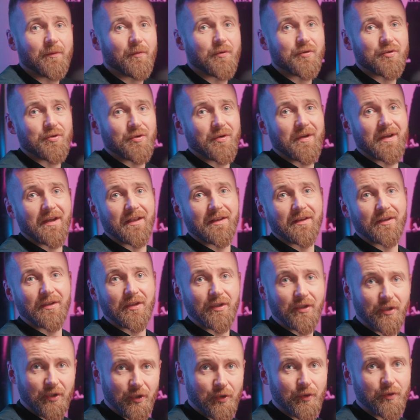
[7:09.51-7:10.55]
what you can
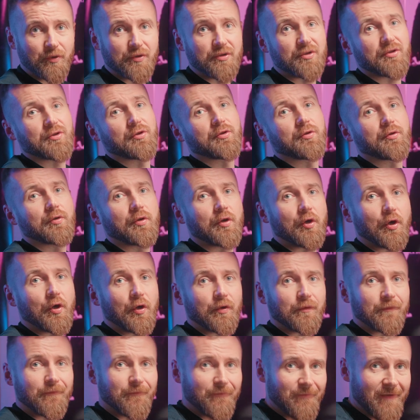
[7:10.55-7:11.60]
use to
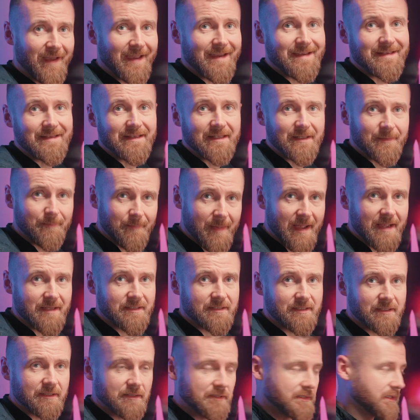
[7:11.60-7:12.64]
convey the
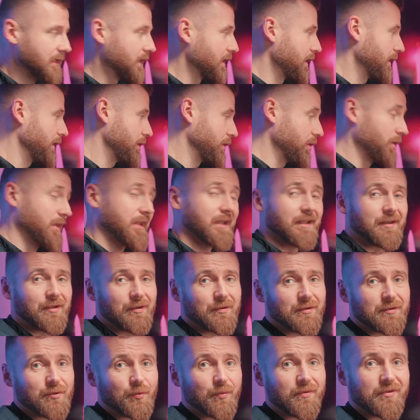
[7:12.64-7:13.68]
message, you can
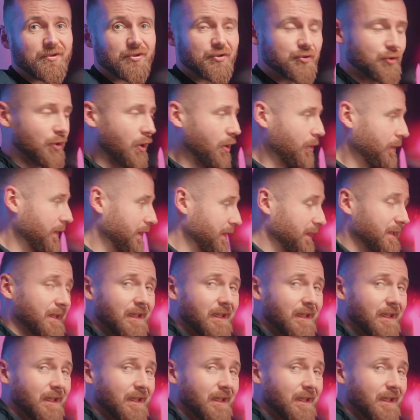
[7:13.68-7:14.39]
use with drawing.